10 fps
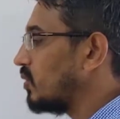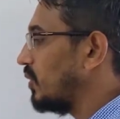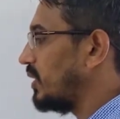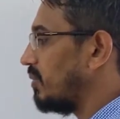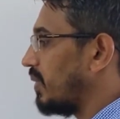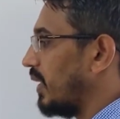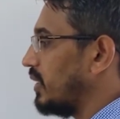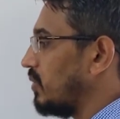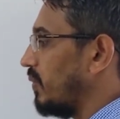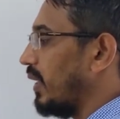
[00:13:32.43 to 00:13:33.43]
So this is a
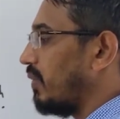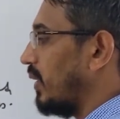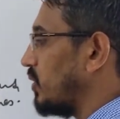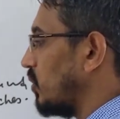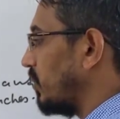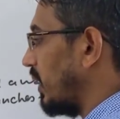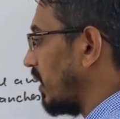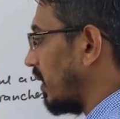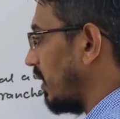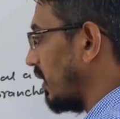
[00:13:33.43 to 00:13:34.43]
branch where we assume
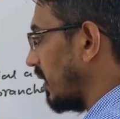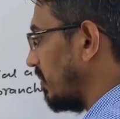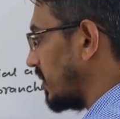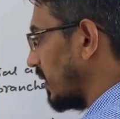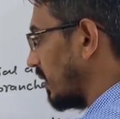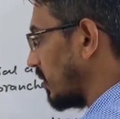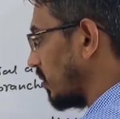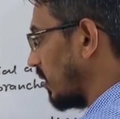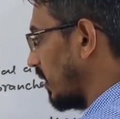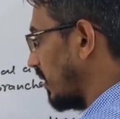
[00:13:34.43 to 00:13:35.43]
that current comes in.
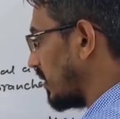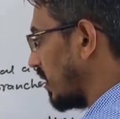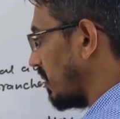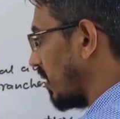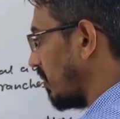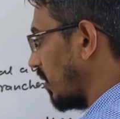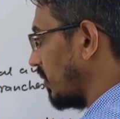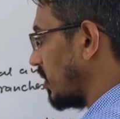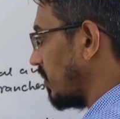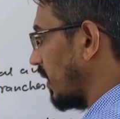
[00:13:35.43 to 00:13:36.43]
So current is coming
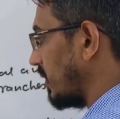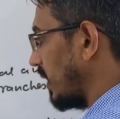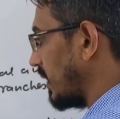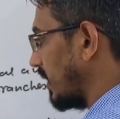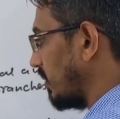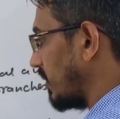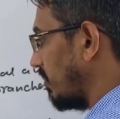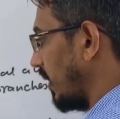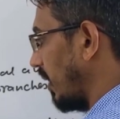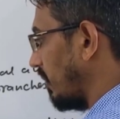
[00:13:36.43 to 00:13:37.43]
from this branch. Let's give
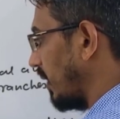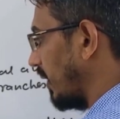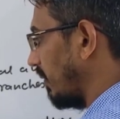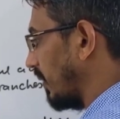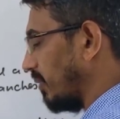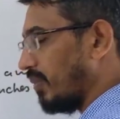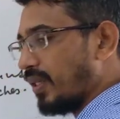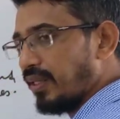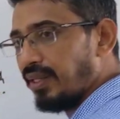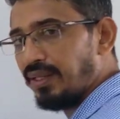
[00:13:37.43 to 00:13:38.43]
some name
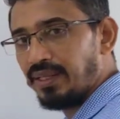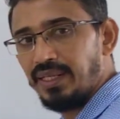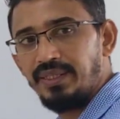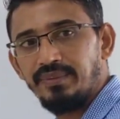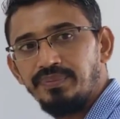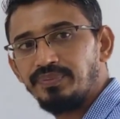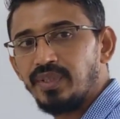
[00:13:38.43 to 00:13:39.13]
I1 current, right?